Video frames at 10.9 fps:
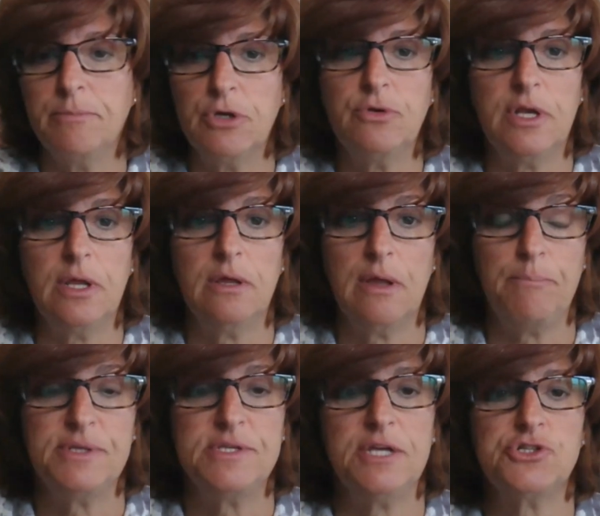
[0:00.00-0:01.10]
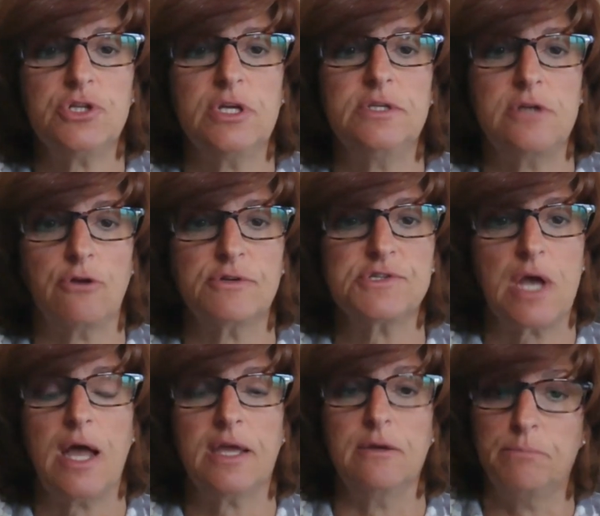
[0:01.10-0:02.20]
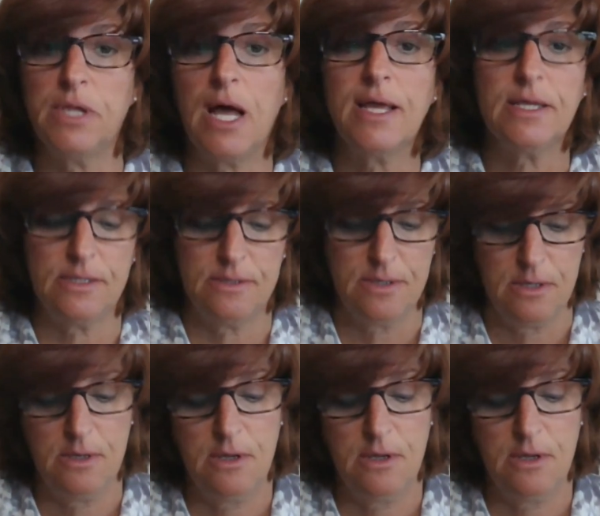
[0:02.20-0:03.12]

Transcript: community and potentially dark sky compliant.